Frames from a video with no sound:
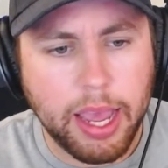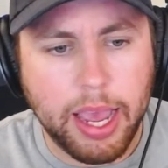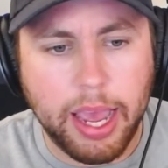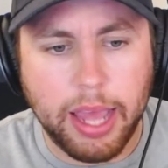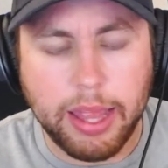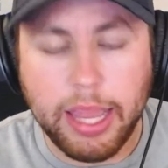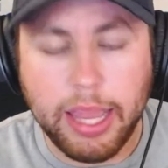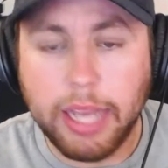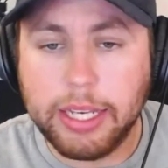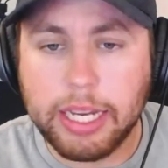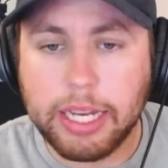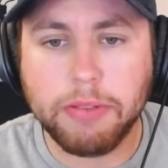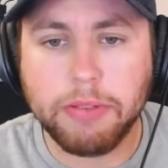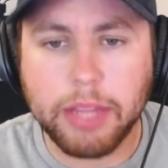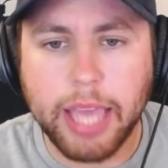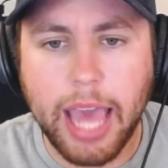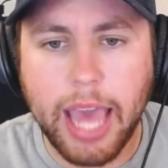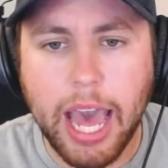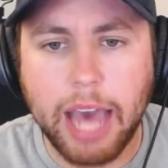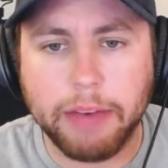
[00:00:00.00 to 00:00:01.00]
and they
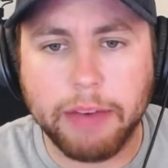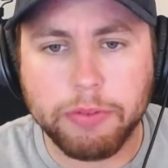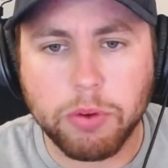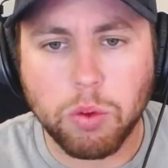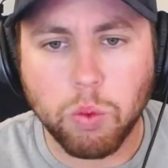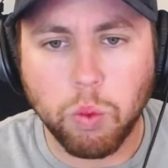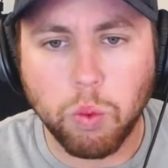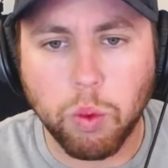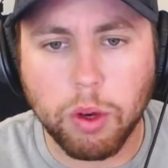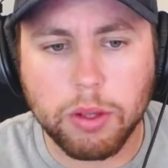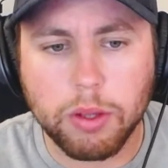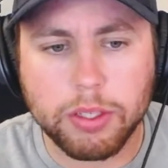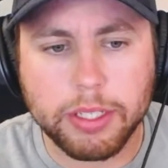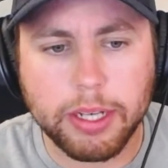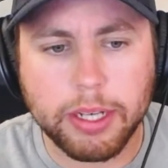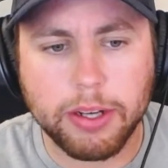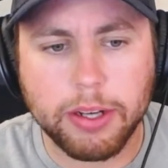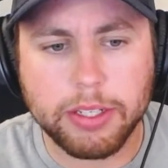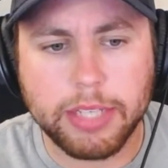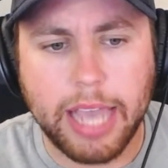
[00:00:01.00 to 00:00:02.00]
definitely have World
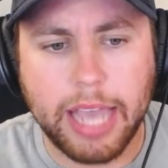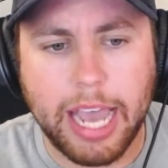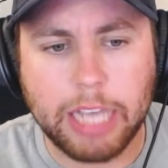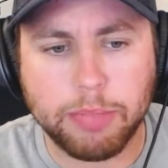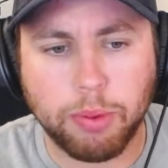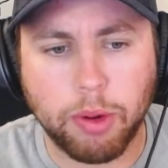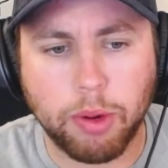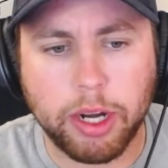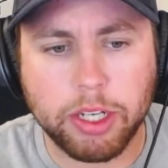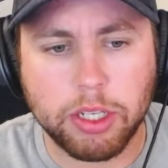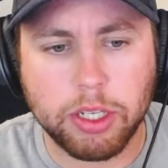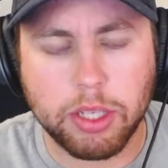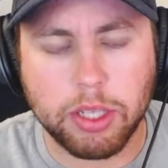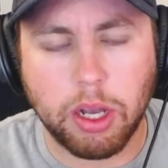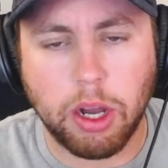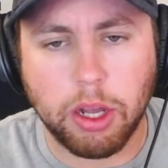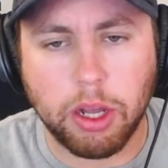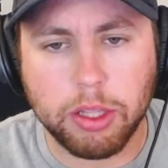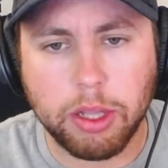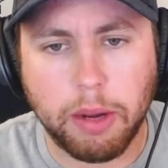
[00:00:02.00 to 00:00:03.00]
Series aspirations
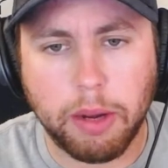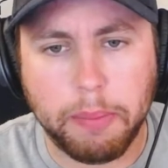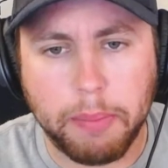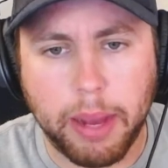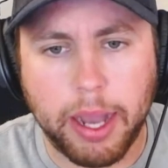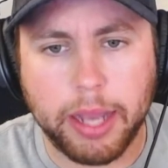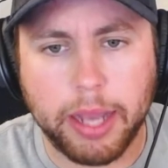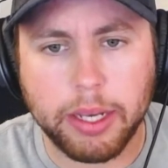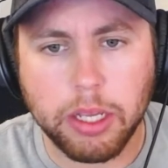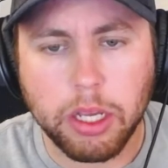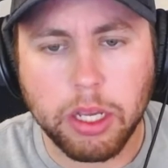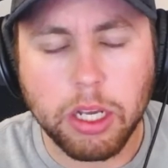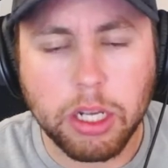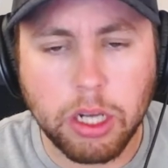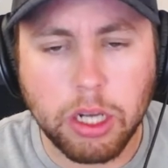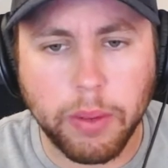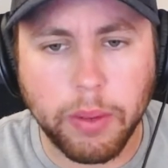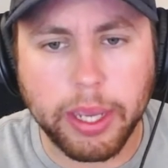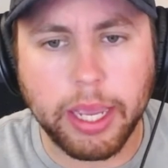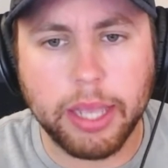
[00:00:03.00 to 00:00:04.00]
on their mind
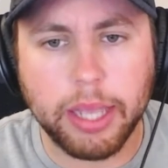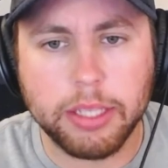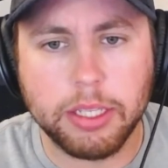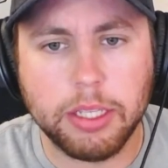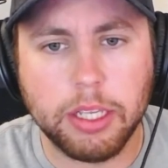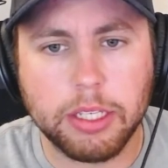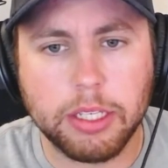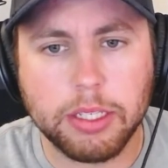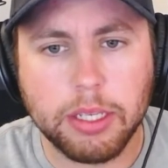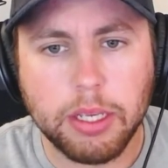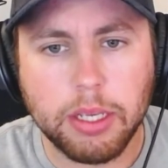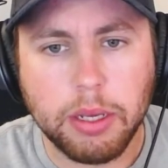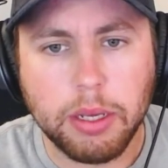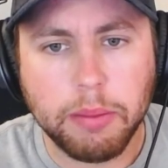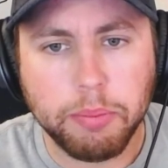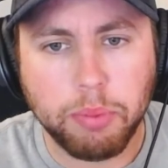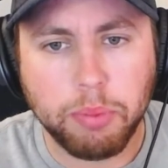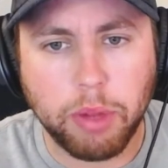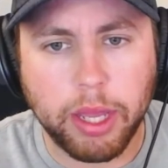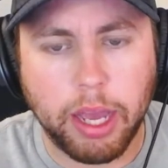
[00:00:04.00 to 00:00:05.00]
going into this
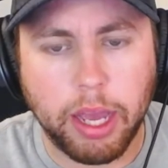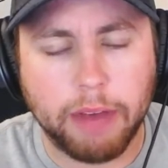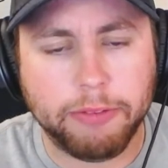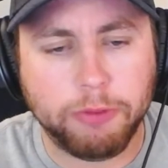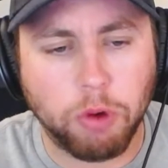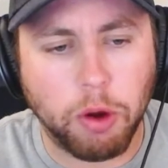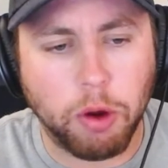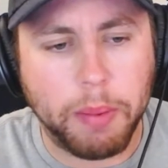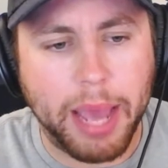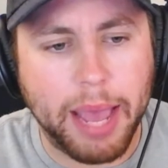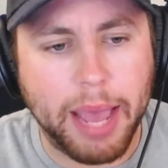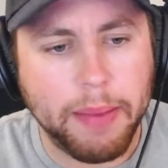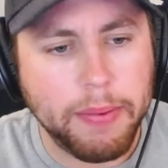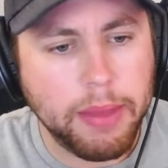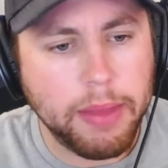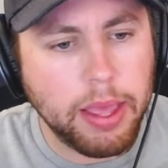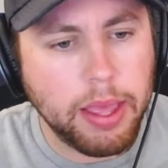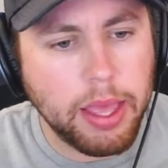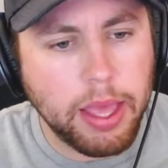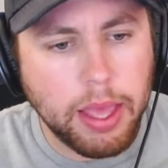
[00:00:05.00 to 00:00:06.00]
playoff format.
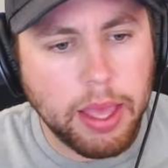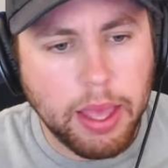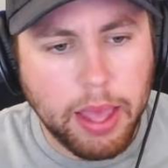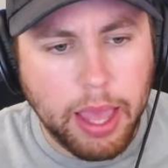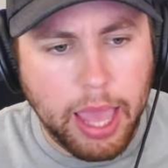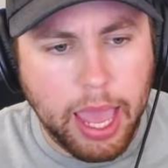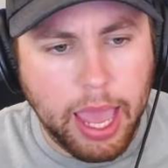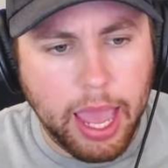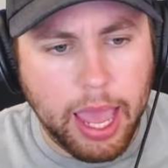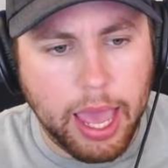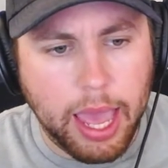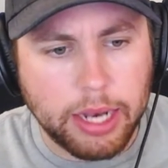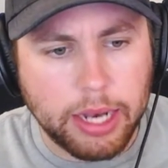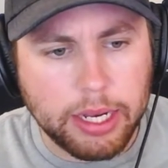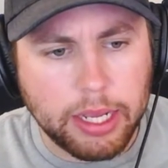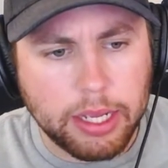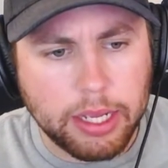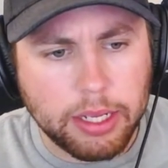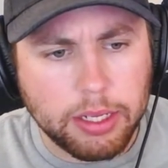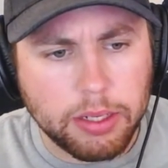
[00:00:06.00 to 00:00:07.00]
And
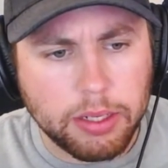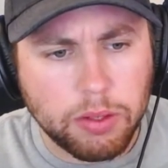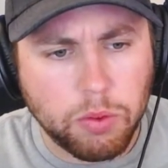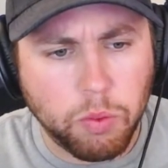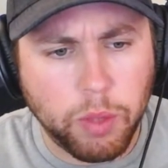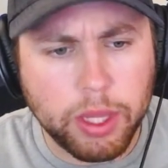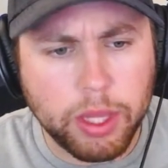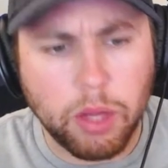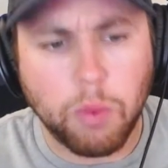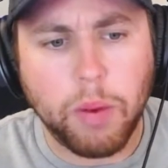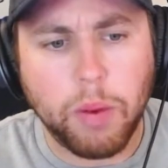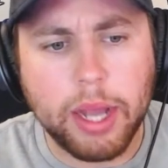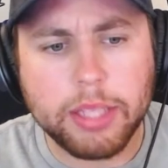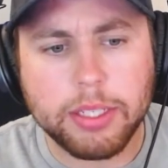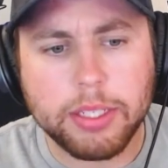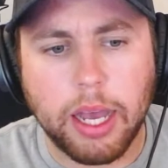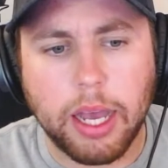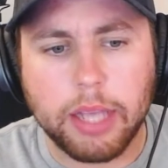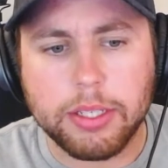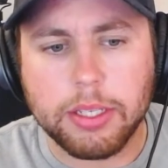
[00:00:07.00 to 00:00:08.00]
with the Red
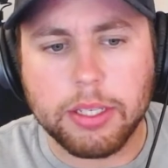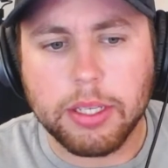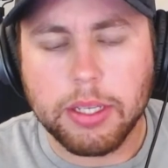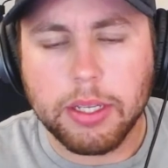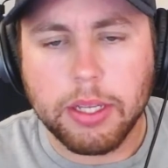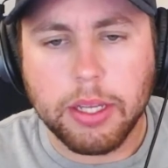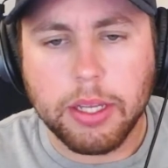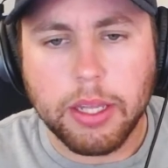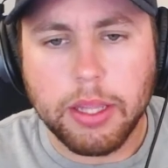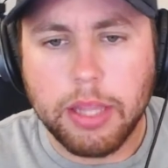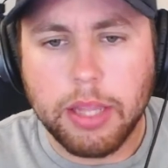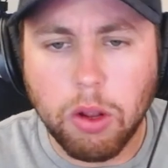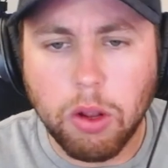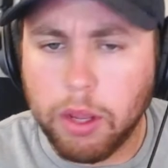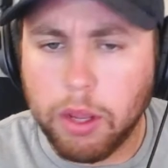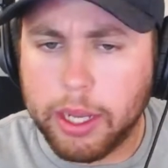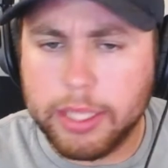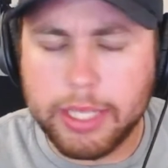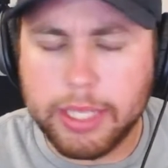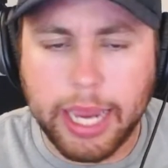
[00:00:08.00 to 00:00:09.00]
Sox, they're
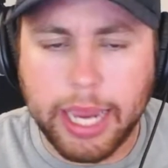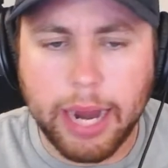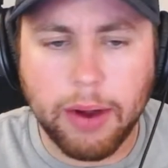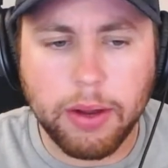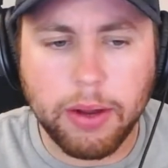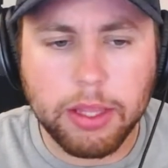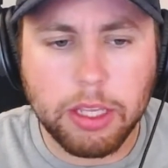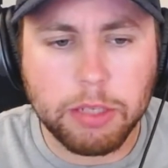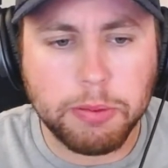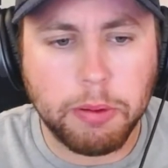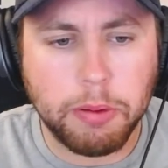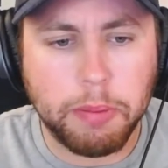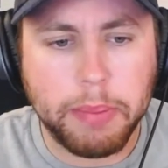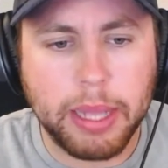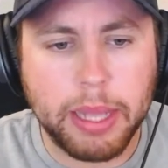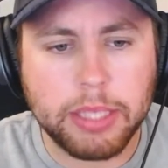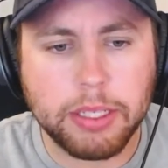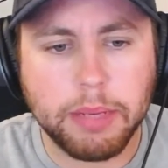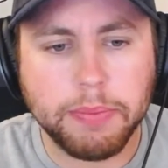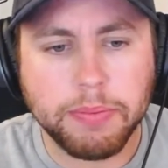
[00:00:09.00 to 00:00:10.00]
looking to carry this
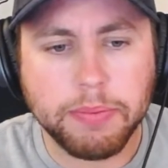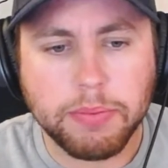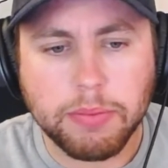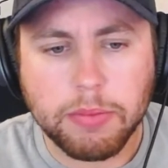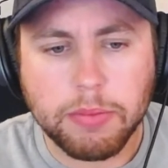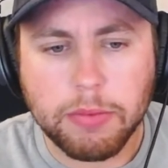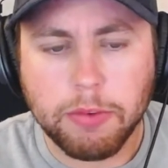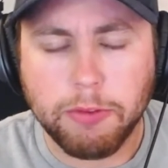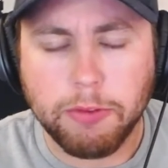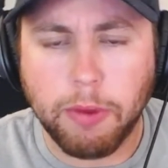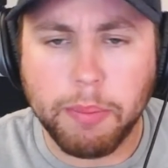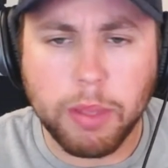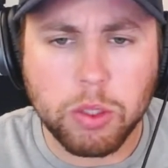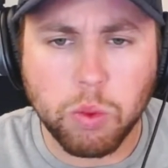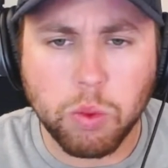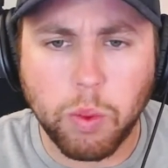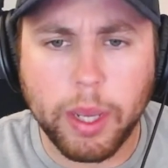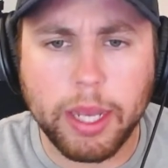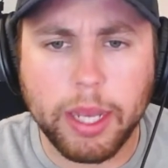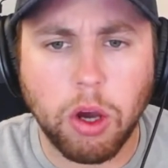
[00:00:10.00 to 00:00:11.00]
momentum from
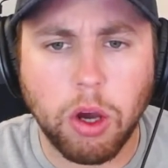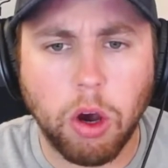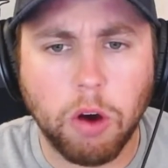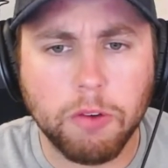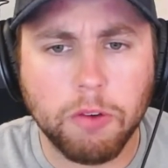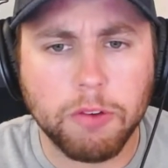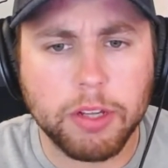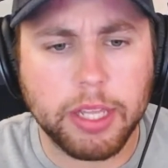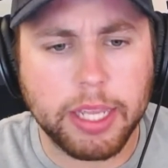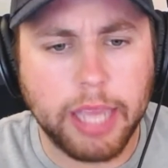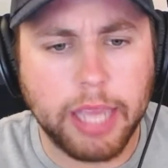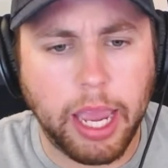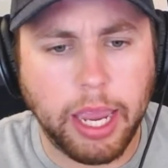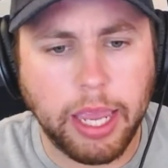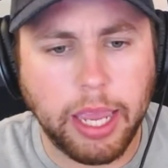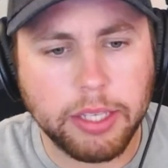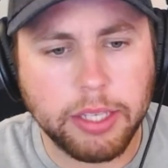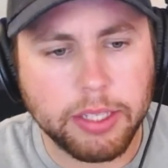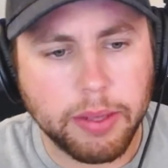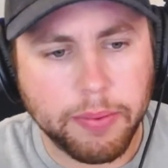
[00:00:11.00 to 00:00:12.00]
this win over the
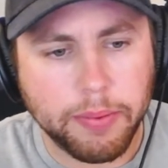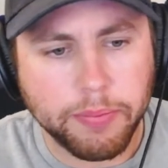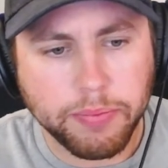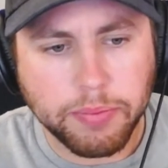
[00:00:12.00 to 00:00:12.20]
Yankees.